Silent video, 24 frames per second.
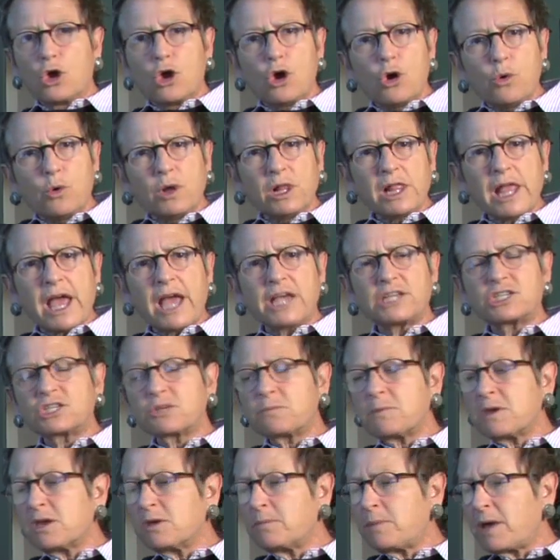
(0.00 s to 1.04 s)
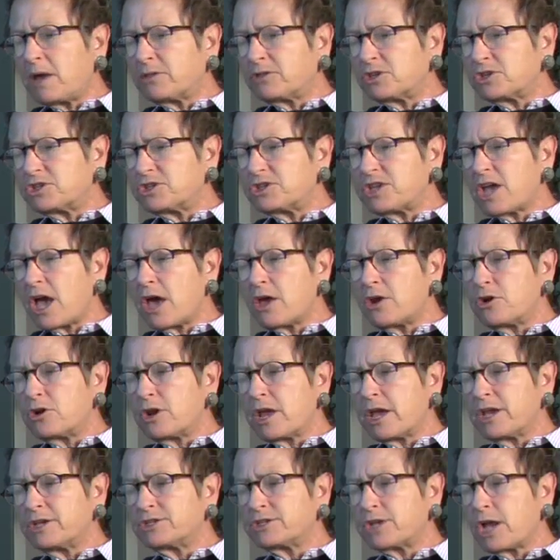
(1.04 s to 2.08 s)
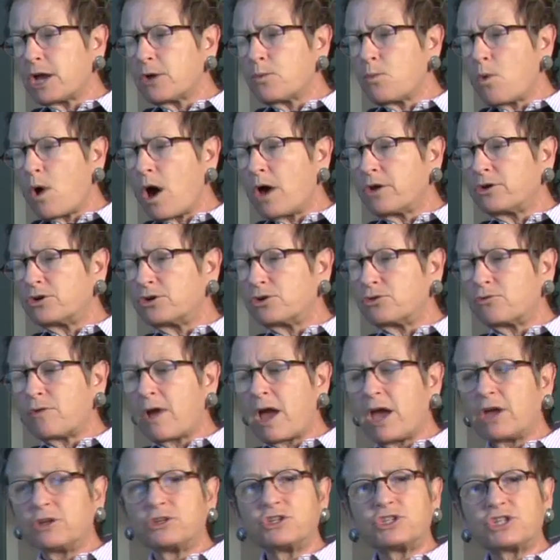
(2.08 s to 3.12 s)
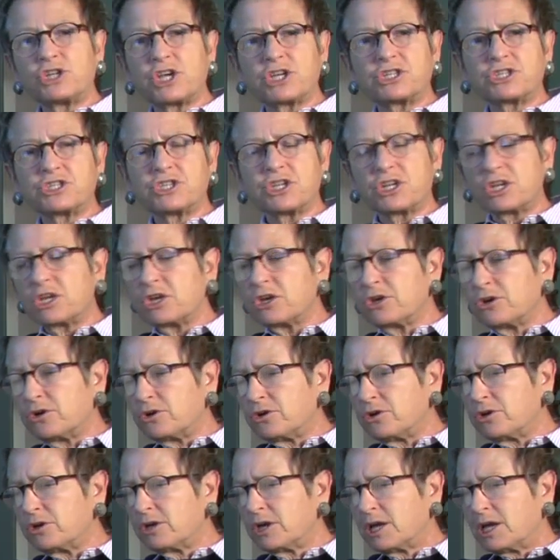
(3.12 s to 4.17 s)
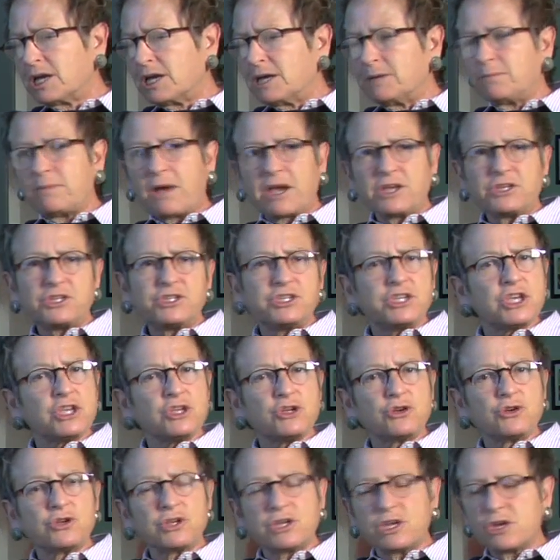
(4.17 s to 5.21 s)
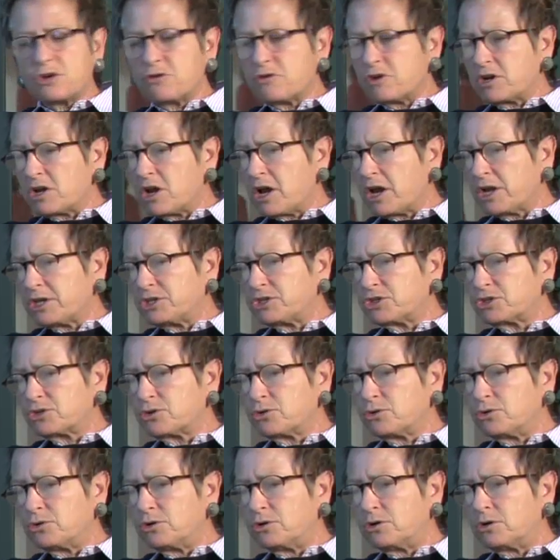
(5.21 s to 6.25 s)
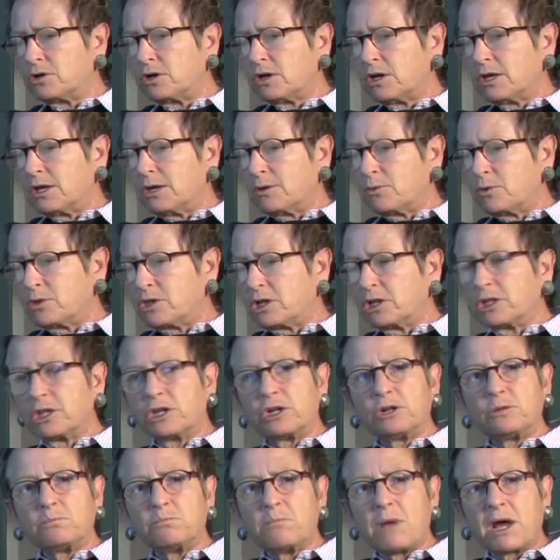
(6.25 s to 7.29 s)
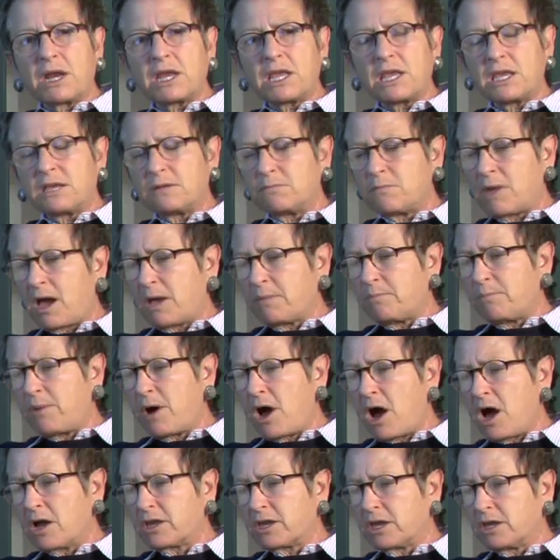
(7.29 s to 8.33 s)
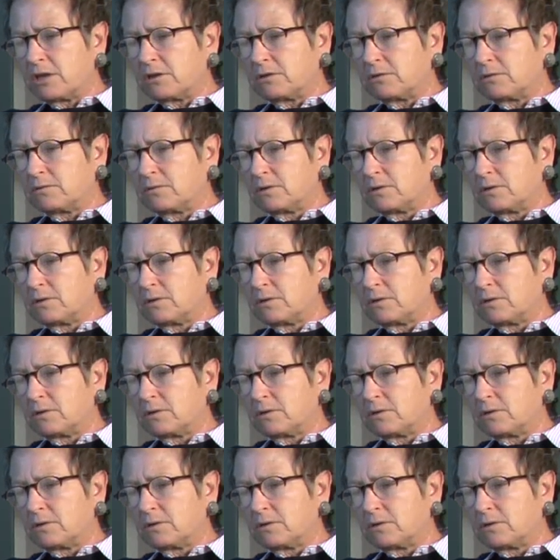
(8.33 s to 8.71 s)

Who will ask me about the Saturdays I wandered around Chestnut Hill, my senior year in high school, with a little money in my pocket,